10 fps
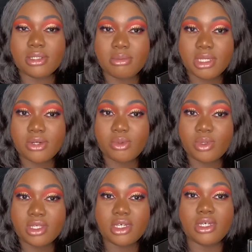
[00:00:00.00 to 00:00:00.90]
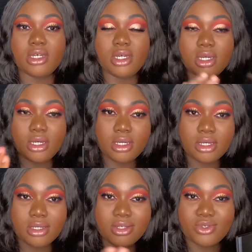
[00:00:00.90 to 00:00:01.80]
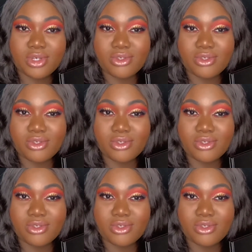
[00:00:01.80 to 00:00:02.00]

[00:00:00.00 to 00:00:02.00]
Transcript: Let me get on with it. Enjoy the